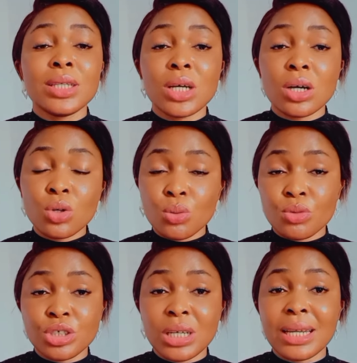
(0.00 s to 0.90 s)

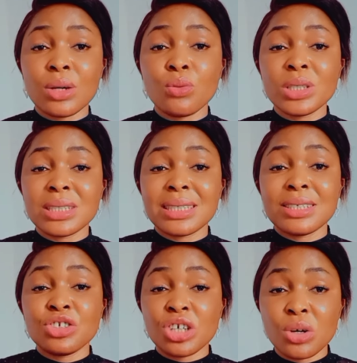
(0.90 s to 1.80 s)
non-comedogenic, which is
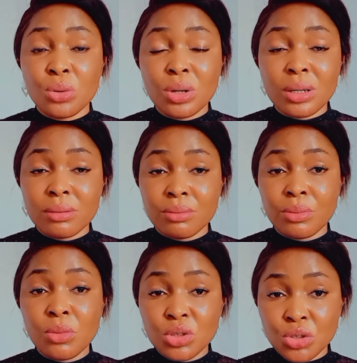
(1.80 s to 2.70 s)
a gel
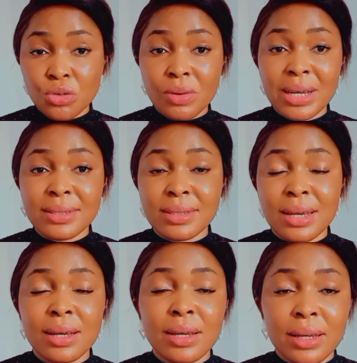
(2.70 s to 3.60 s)

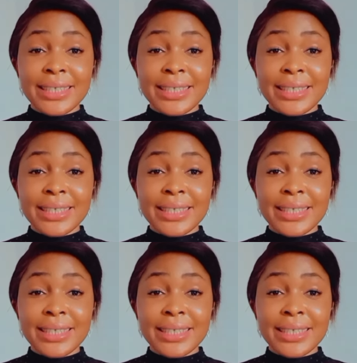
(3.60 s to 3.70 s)
moisturizer.